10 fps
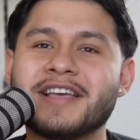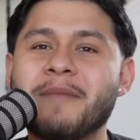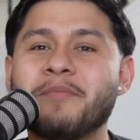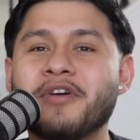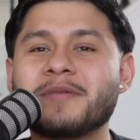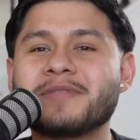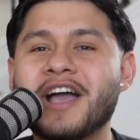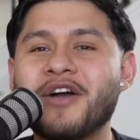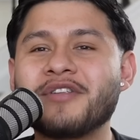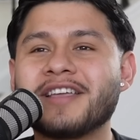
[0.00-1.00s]
I put him
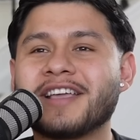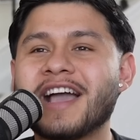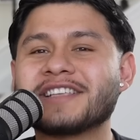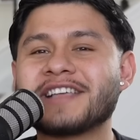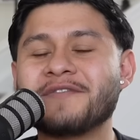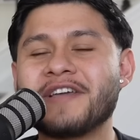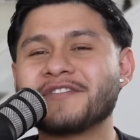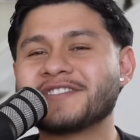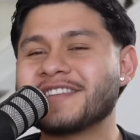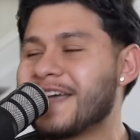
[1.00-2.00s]
down. Guys, have you
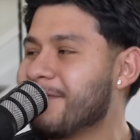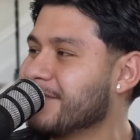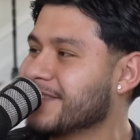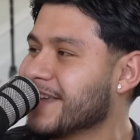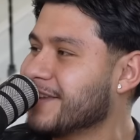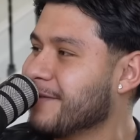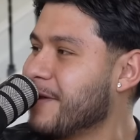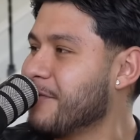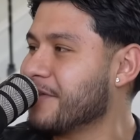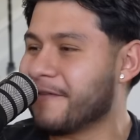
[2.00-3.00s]
ever seen that TikTok
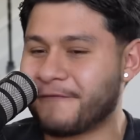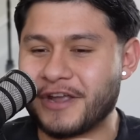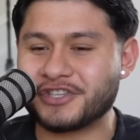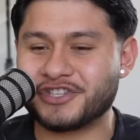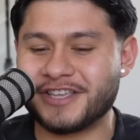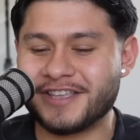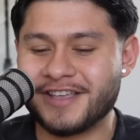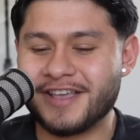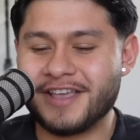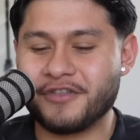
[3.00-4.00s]
way where the Frenchie
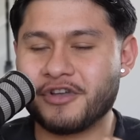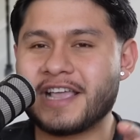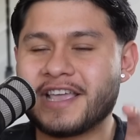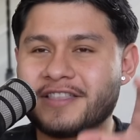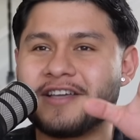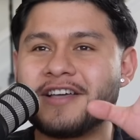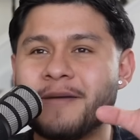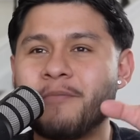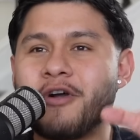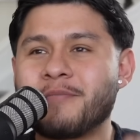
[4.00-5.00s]
they're like in the
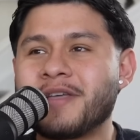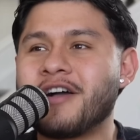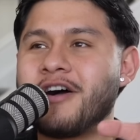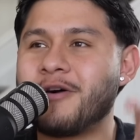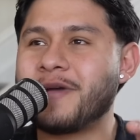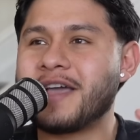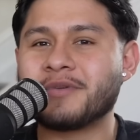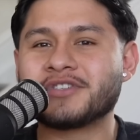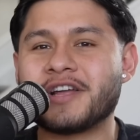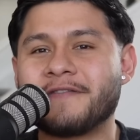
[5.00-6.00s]
apartment hallway. I'm
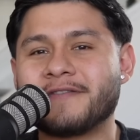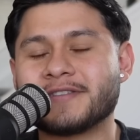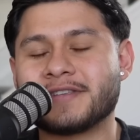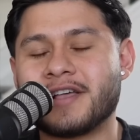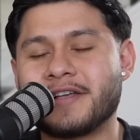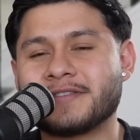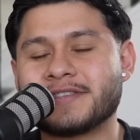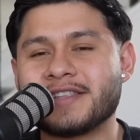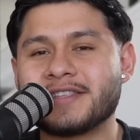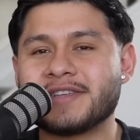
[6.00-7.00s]
gonna try to uh,
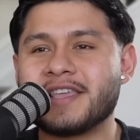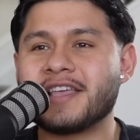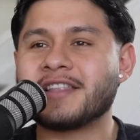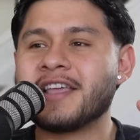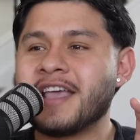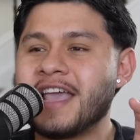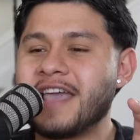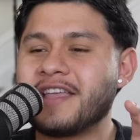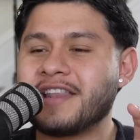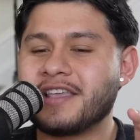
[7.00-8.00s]
send it to Ian,
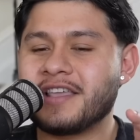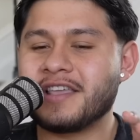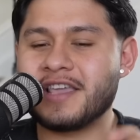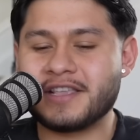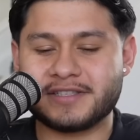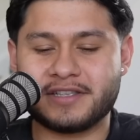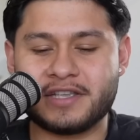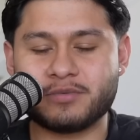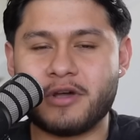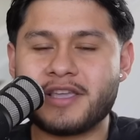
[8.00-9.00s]
and then he's
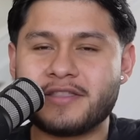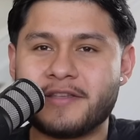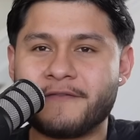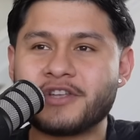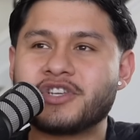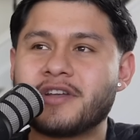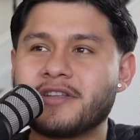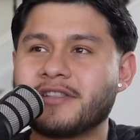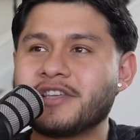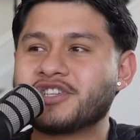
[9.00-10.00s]
he's walking the Frenchie on
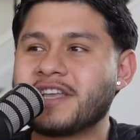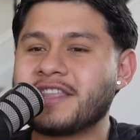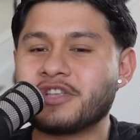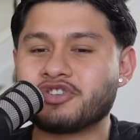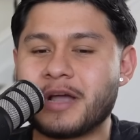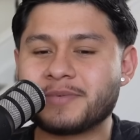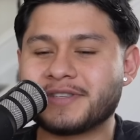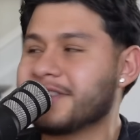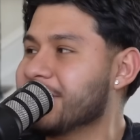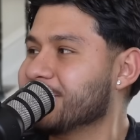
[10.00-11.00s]
a leash, and yeah. he drops
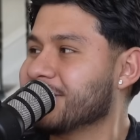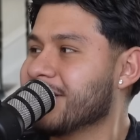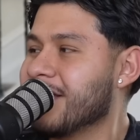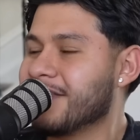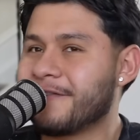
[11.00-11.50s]
the leash. Mm-hmm.